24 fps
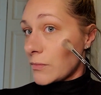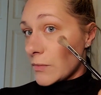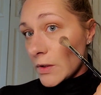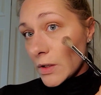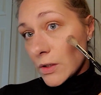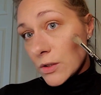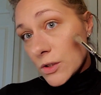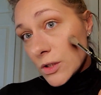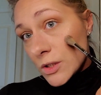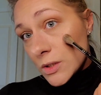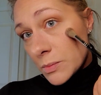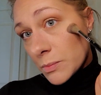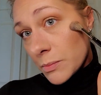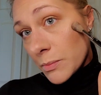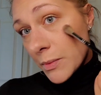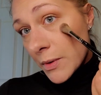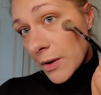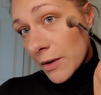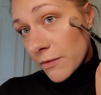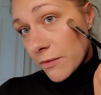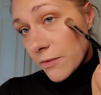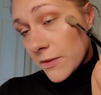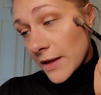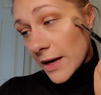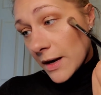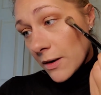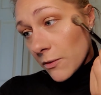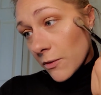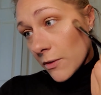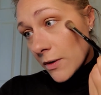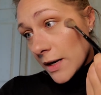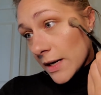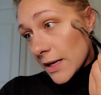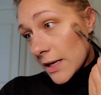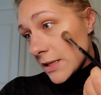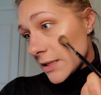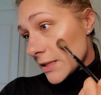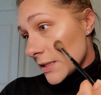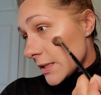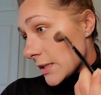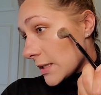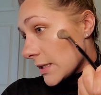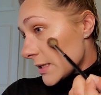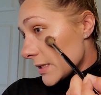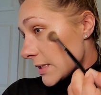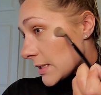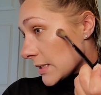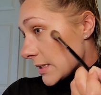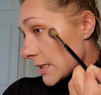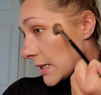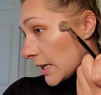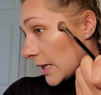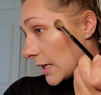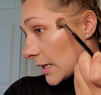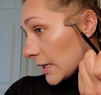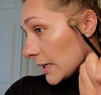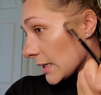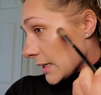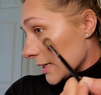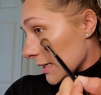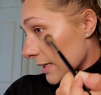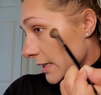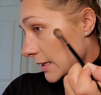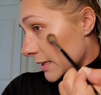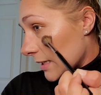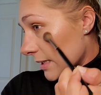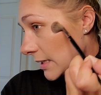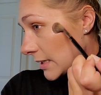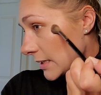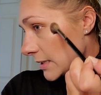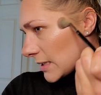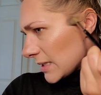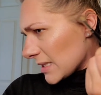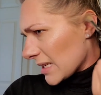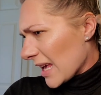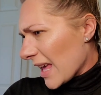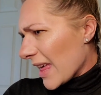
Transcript: Just buff that right into the skin like this.